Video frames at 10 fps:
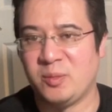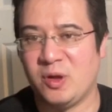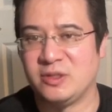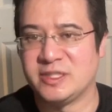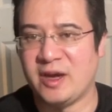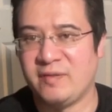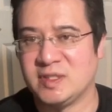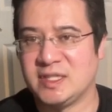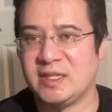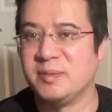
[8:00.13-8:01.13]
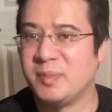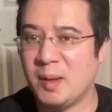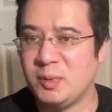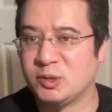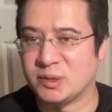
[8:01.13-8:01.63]
Balls, and obviously the
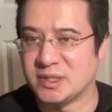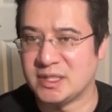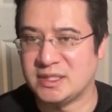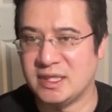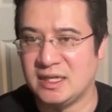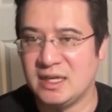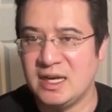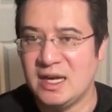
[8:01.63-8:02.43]
Bubbles resisted.